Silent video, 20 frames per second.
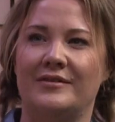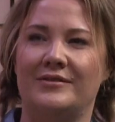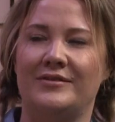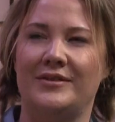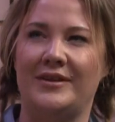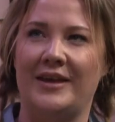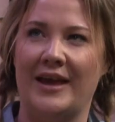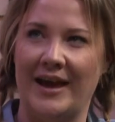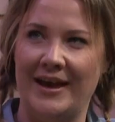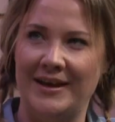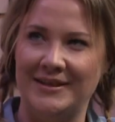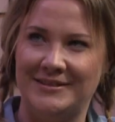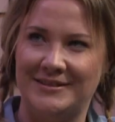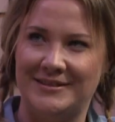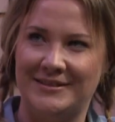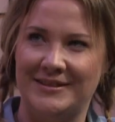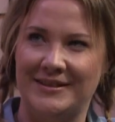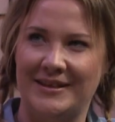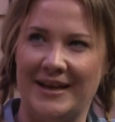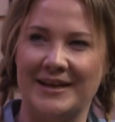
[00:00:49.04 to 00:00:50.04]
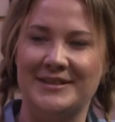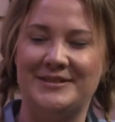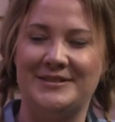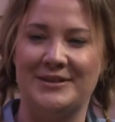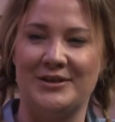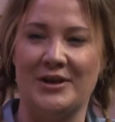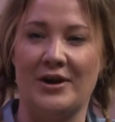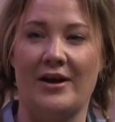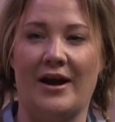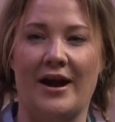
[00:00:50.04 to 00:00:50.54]
Yes
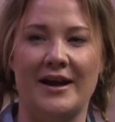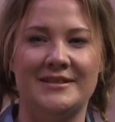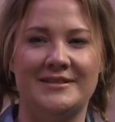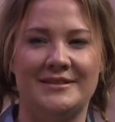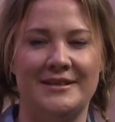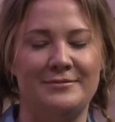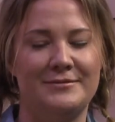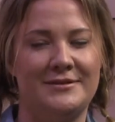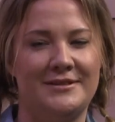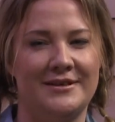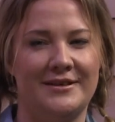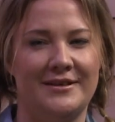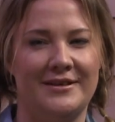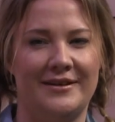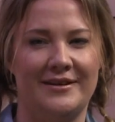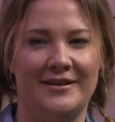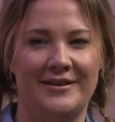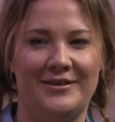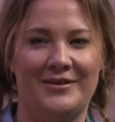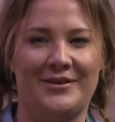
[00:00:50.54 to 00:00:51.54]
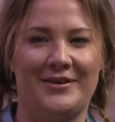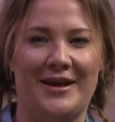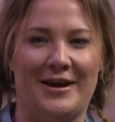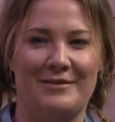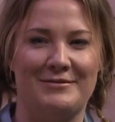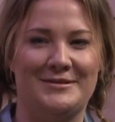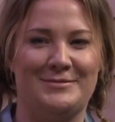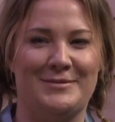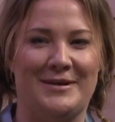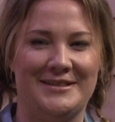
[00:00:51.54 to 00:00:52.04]
and no. I seem to not
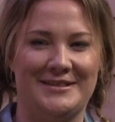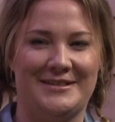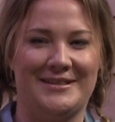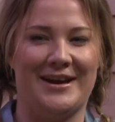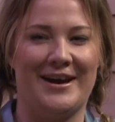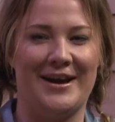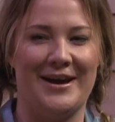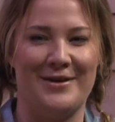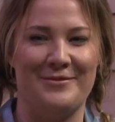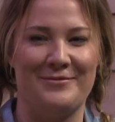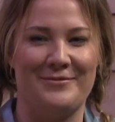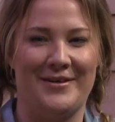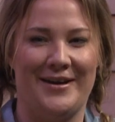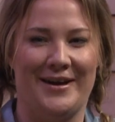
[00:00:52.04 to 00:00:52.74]
have as much time.